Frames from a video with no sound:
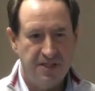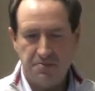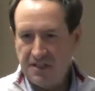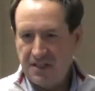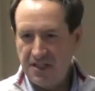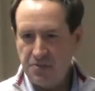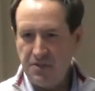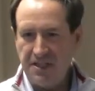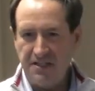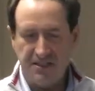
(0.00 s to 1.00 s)
Just because
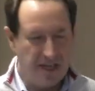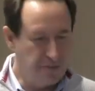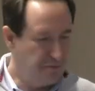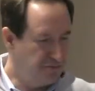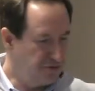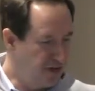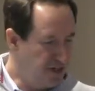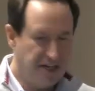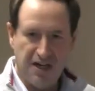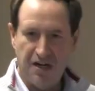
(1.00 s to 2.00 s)
we didn't come up
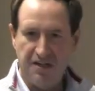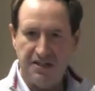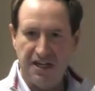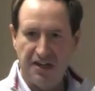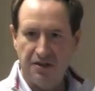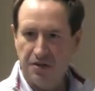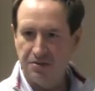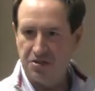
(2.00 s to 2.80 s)
front here and tell the whole